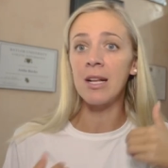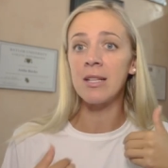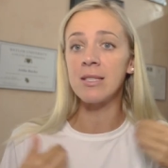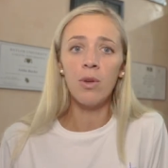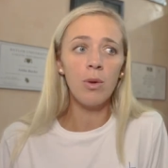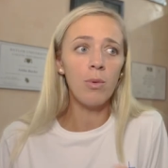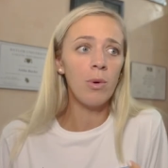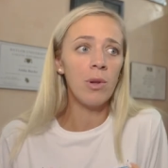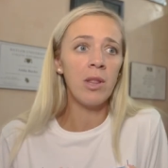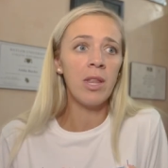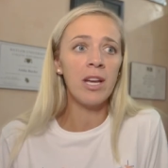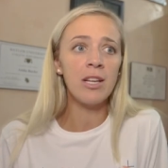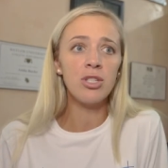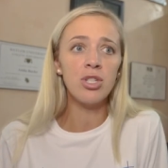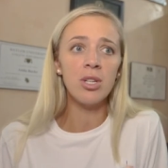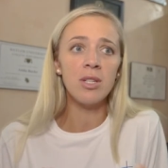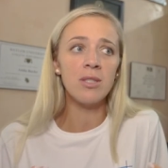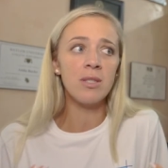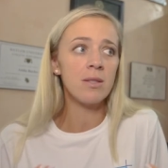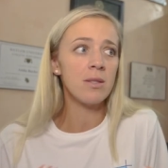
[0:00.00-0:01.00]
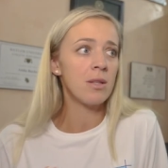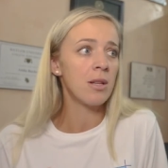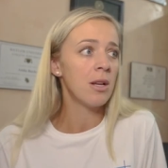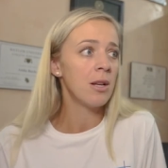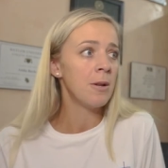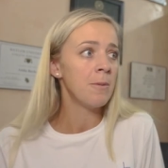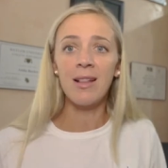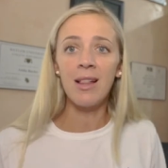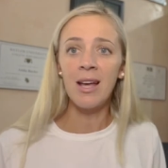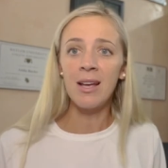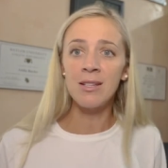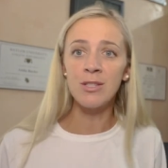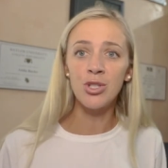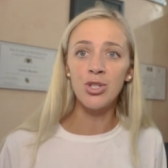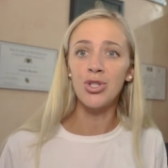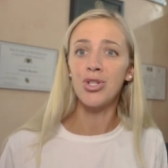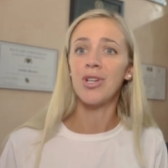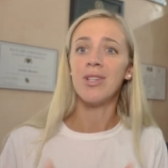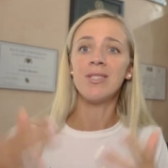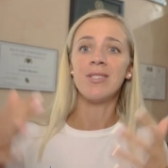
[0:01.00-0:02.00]
You know, you will not just get
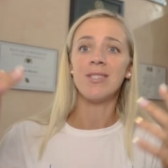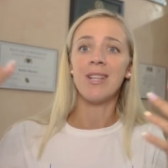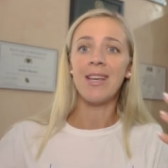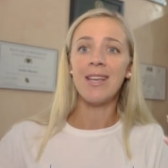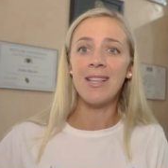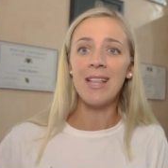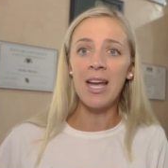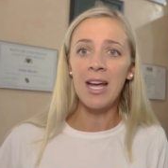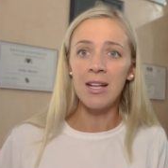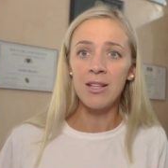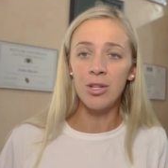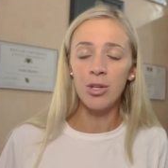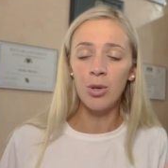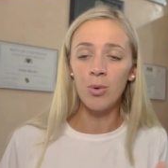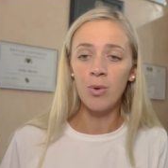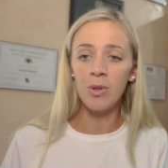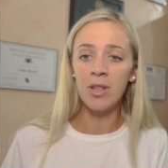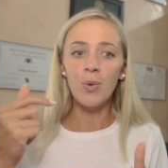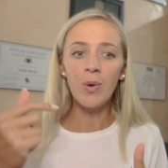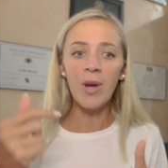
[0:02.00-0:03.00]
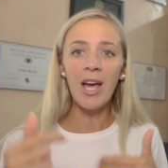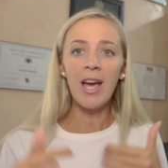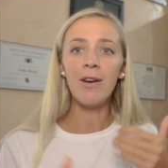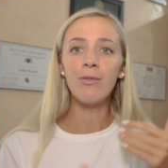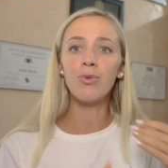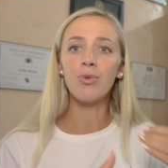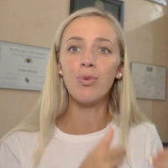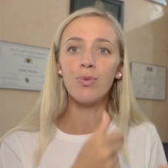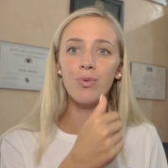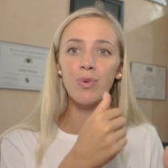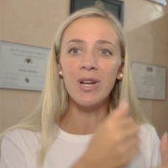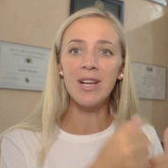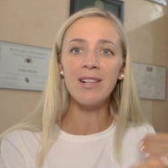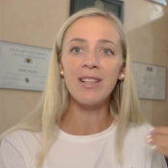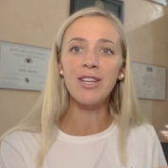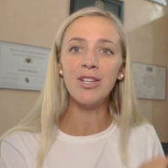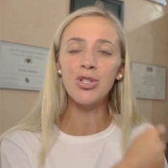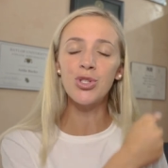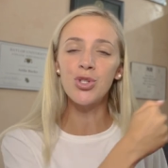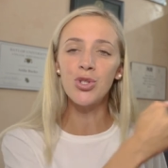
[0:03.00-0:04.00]
clients just like that. You have to
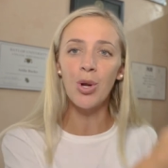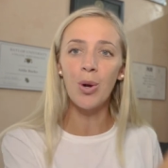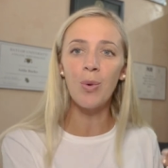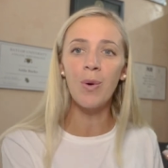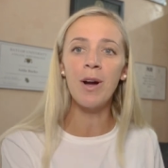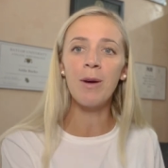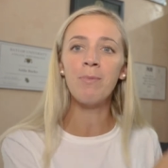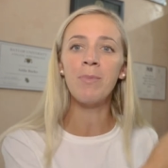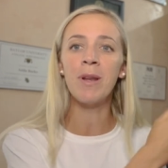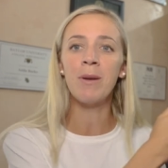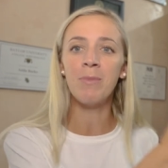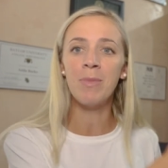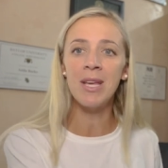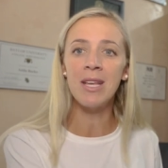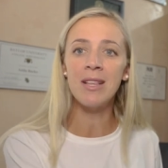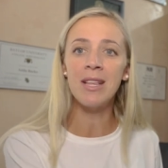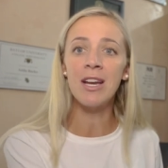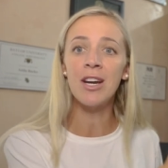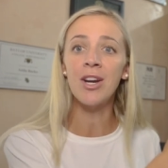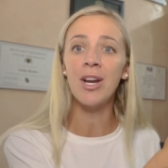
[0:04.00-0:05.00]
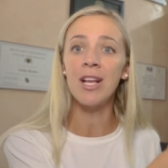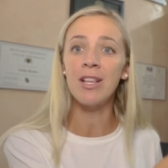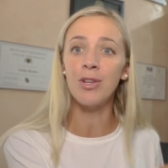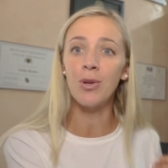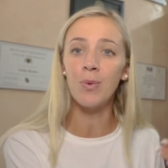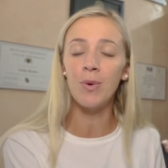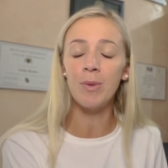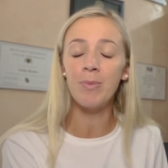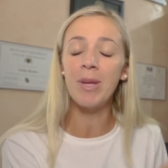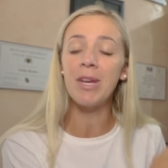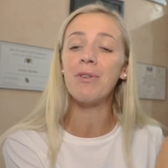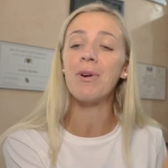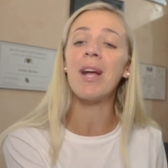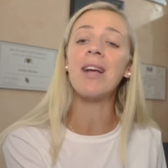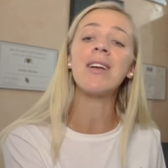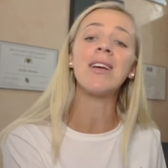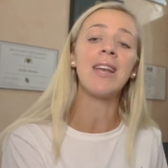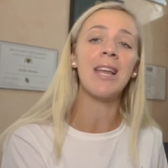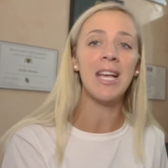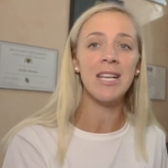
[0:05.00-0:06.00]
really show up and be there, and you will be
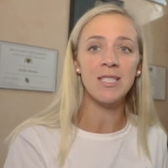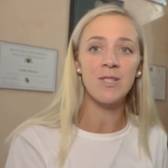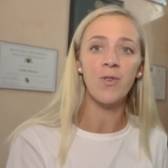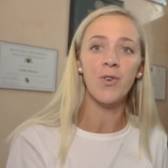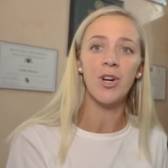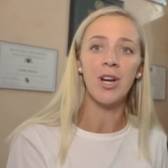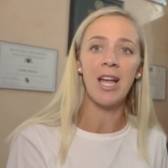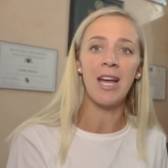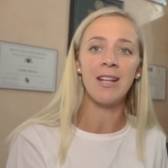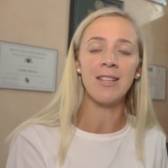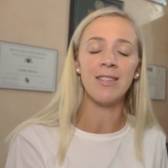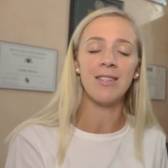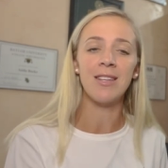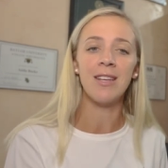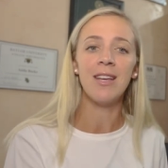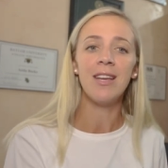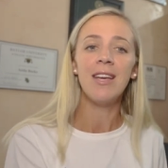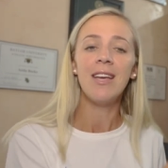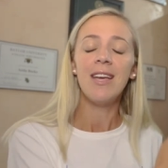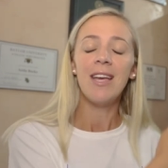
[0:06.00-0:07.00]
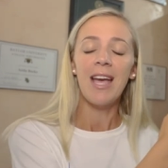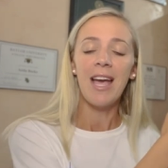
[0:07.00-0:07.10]
recognized for that.